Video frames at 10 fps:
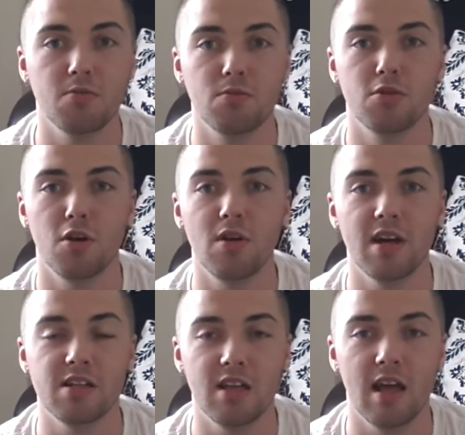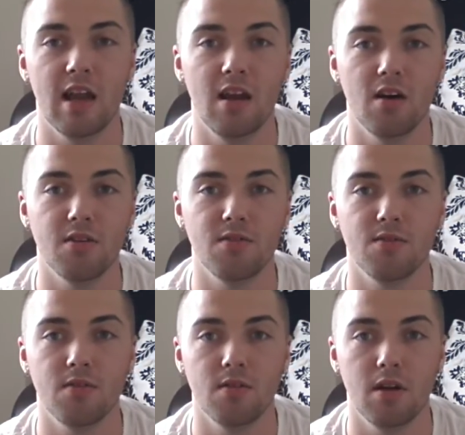2 years of their
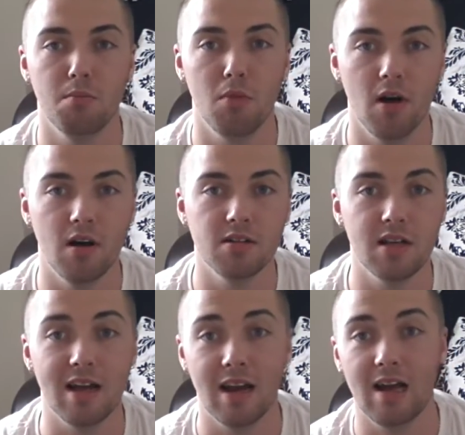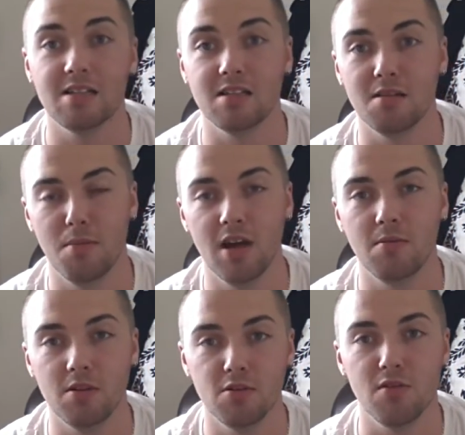life, in my eyes, they're classed as a
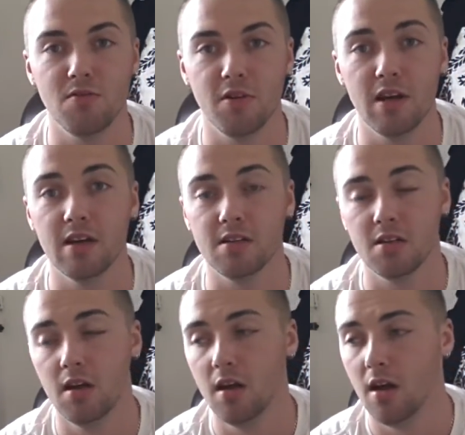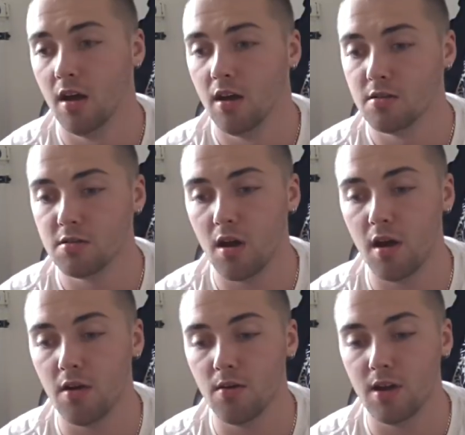baby, 2-3 years.
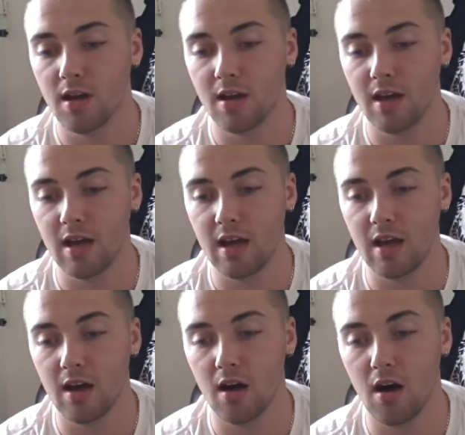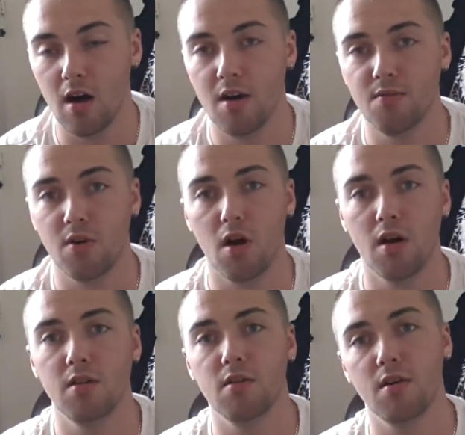So I've
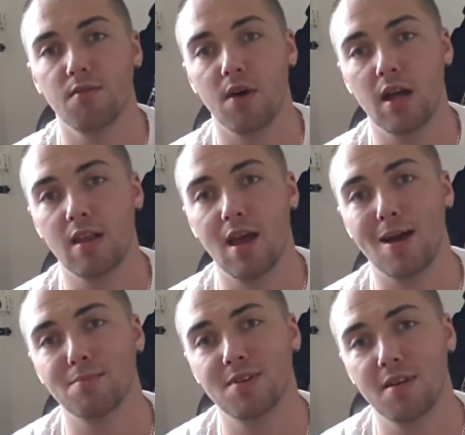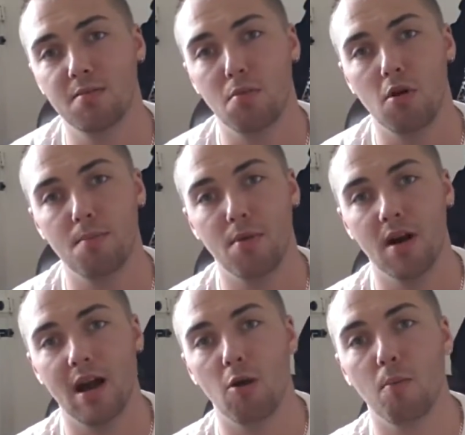kind of adapted my
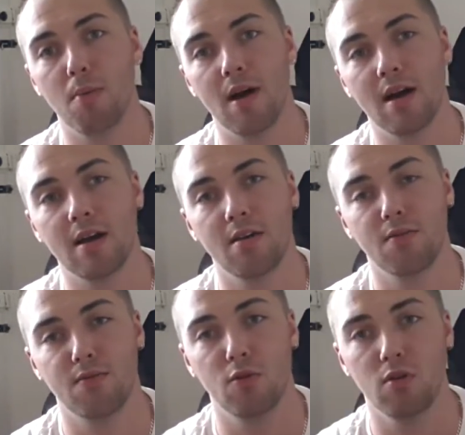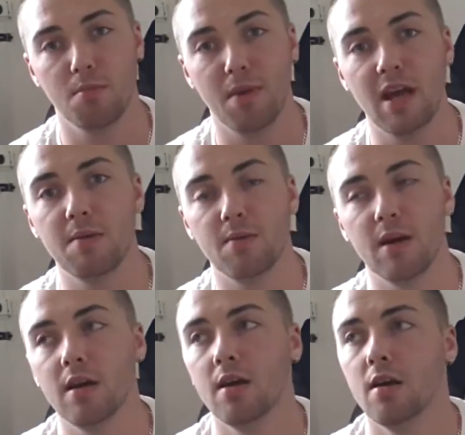bug out bag for the
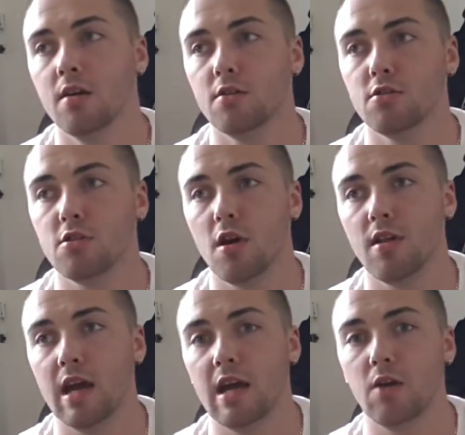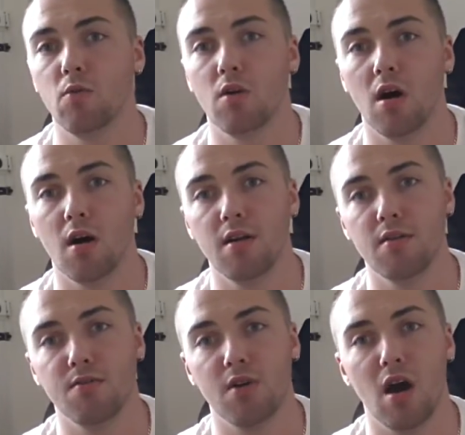baby so that it will kind
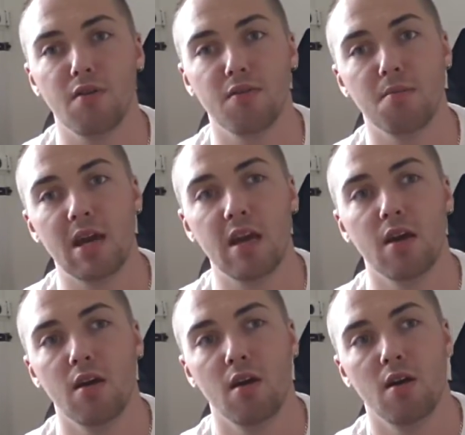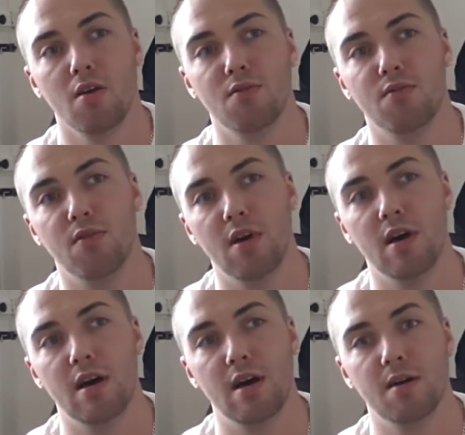of cover me
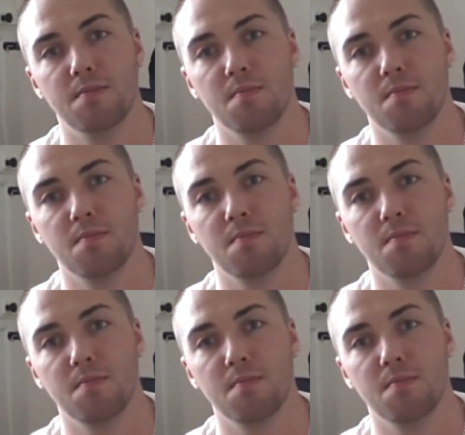for...